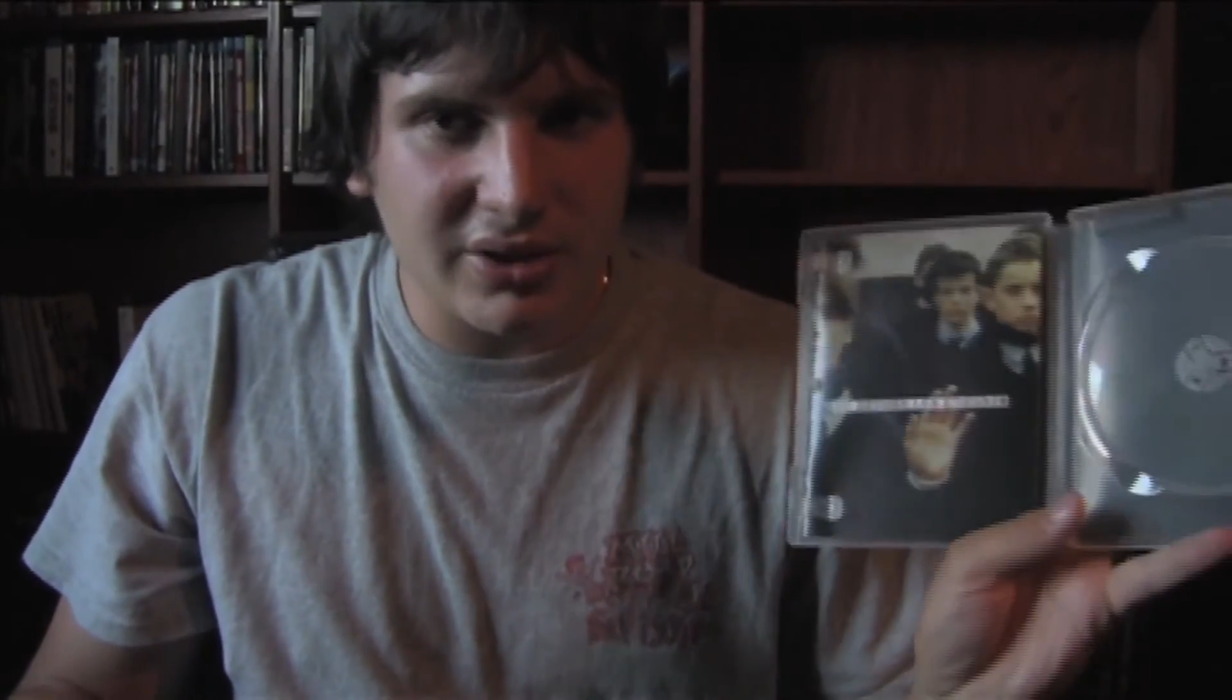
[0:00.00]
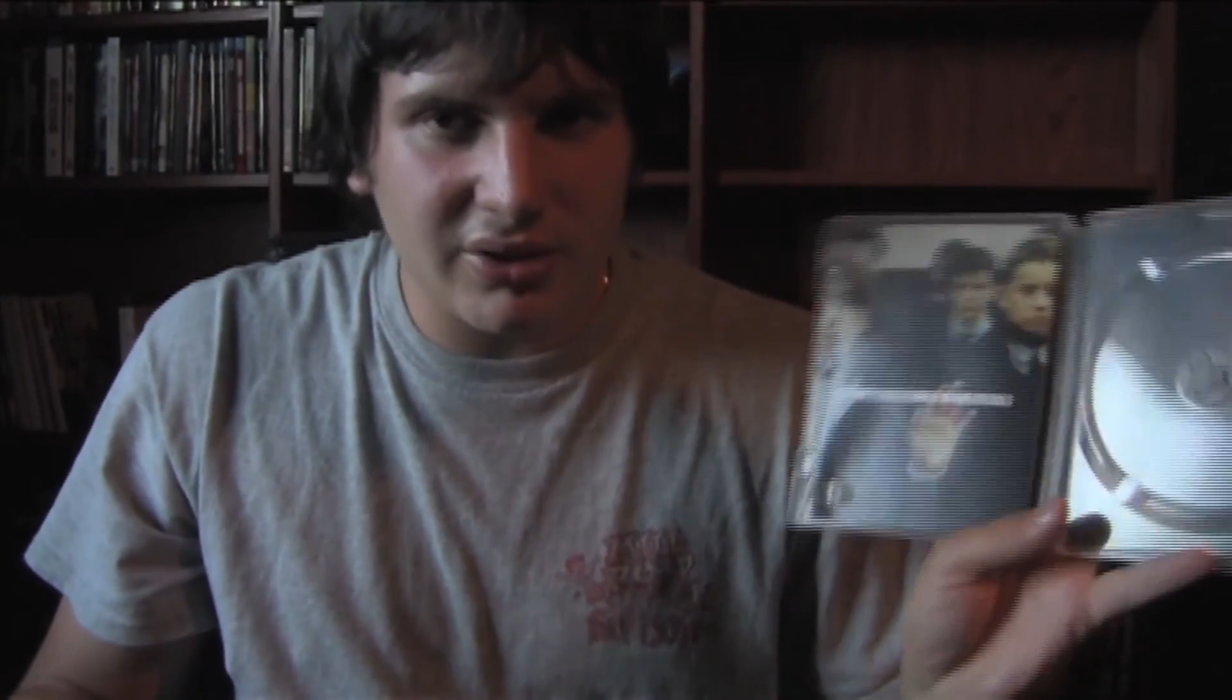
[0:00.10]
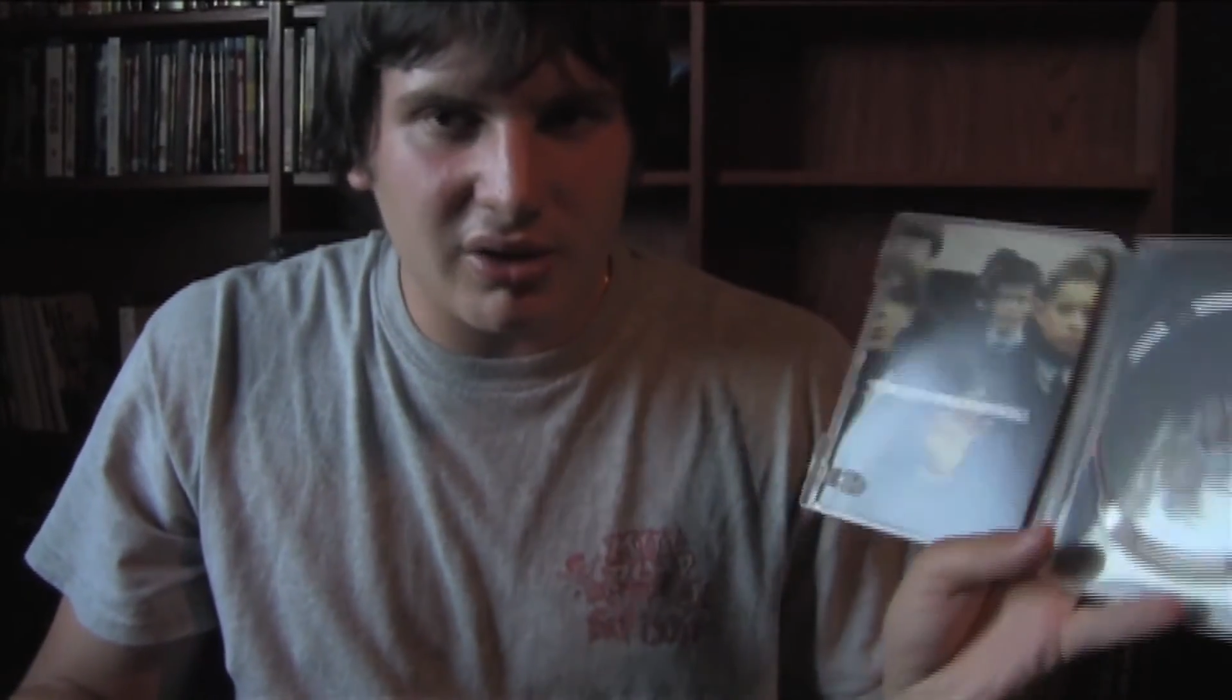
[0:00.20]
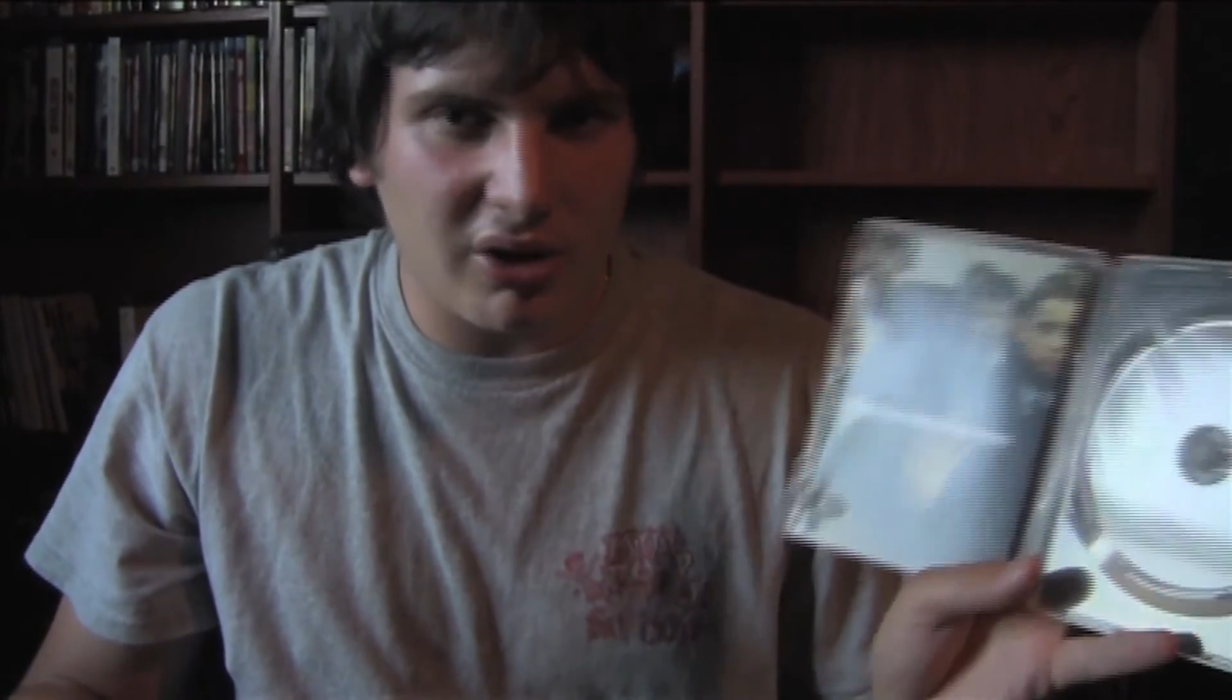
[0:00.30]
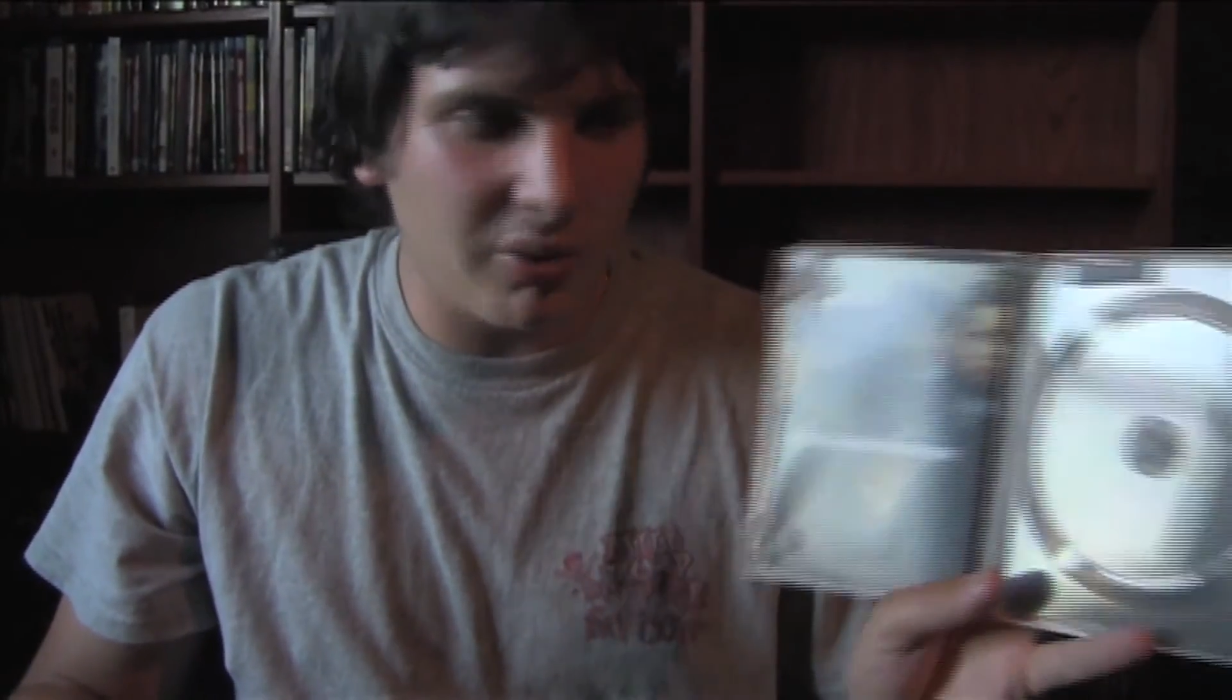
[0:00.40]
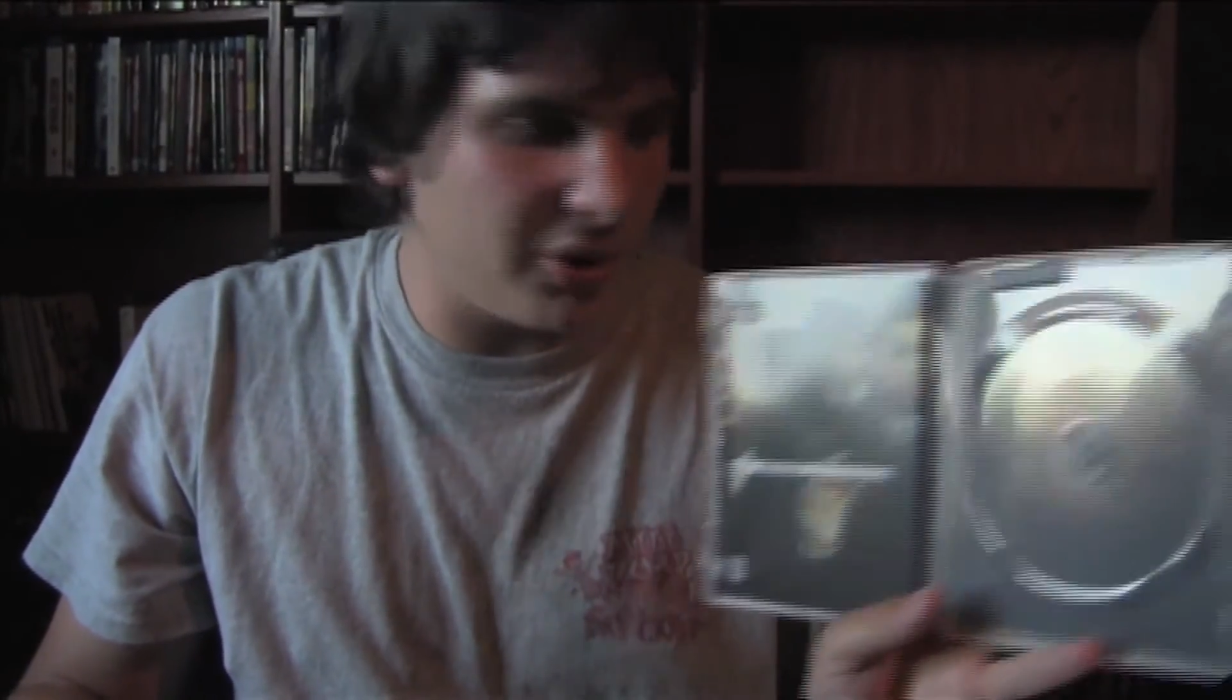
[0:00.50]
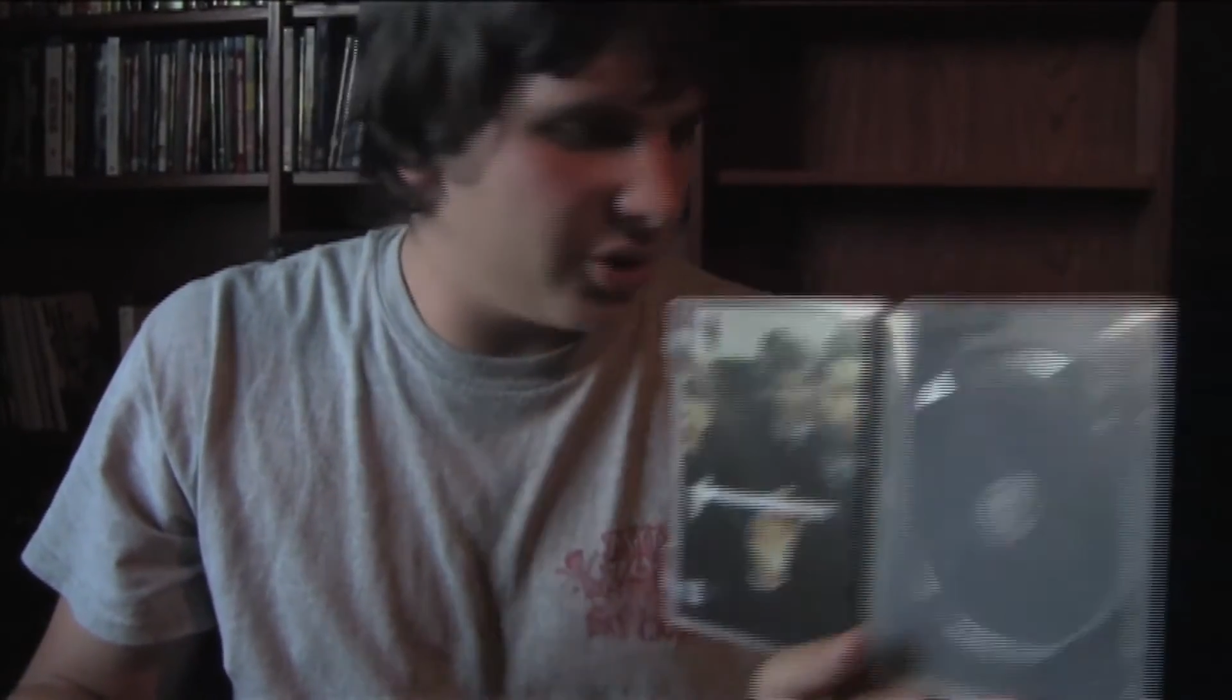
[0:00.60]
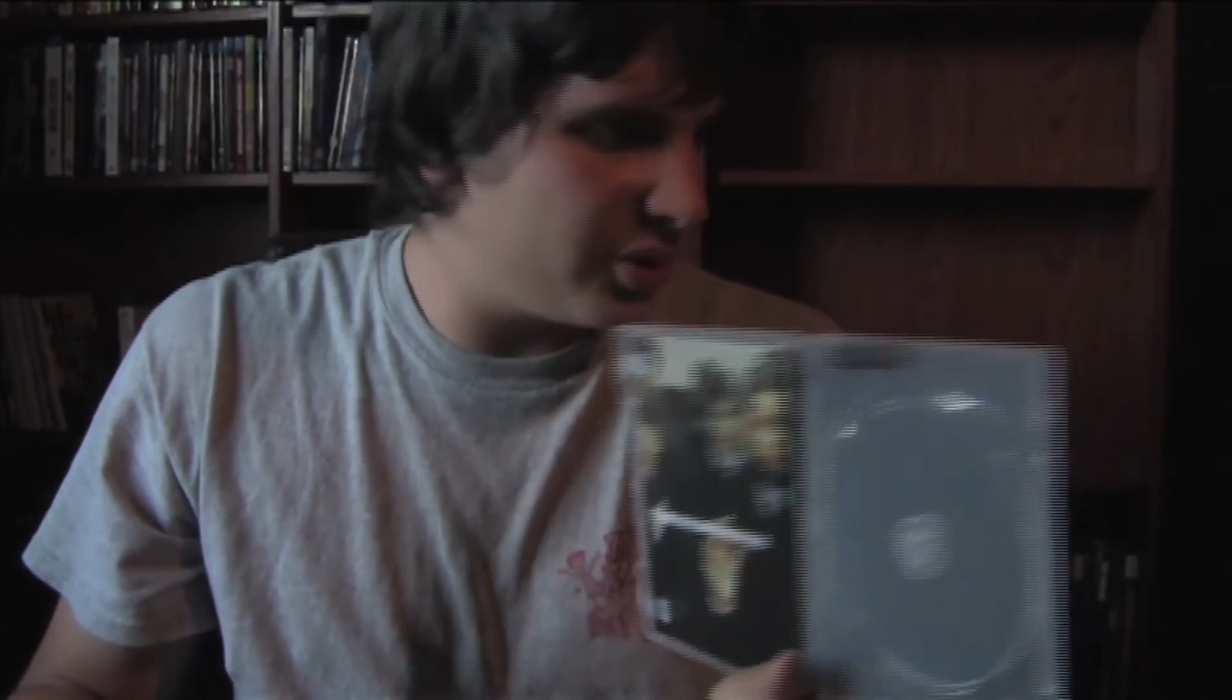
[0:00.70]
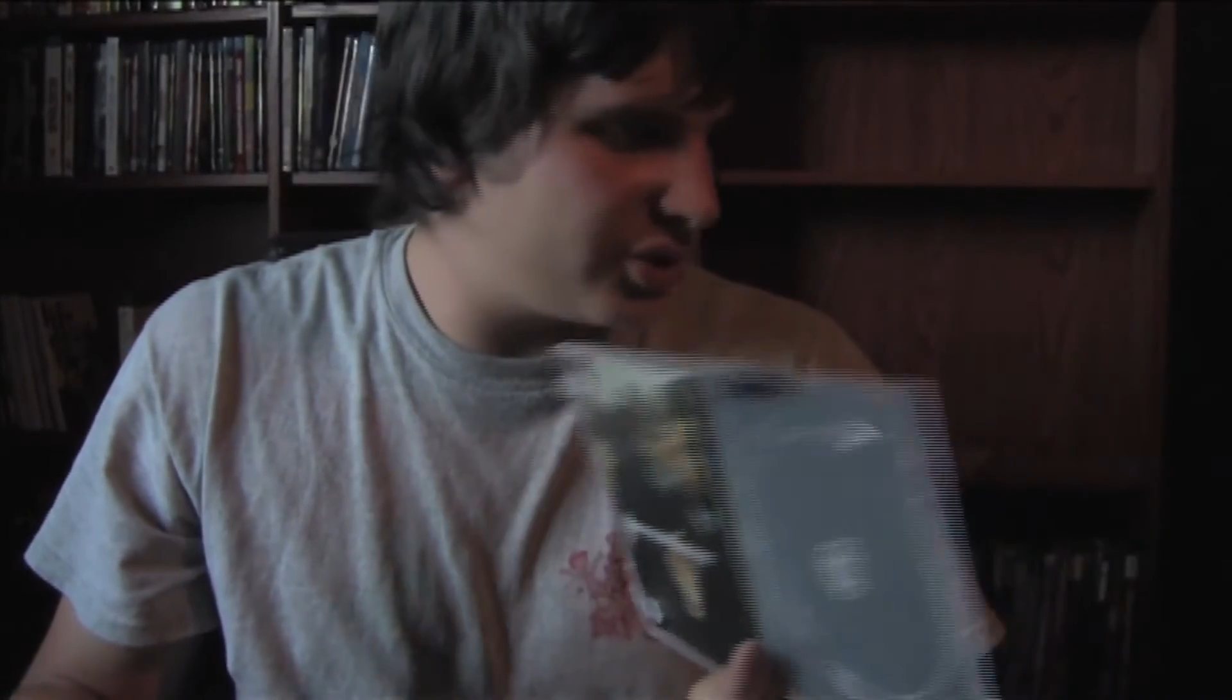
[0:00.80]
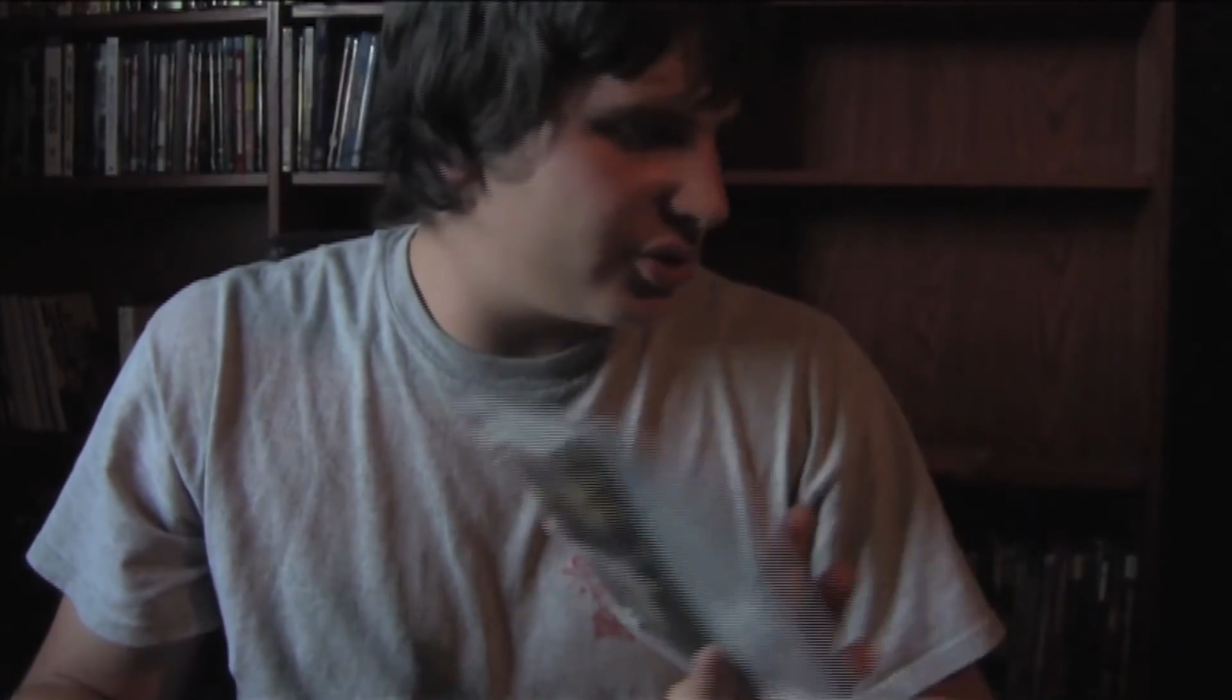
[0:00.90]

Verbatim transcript: internal artwork,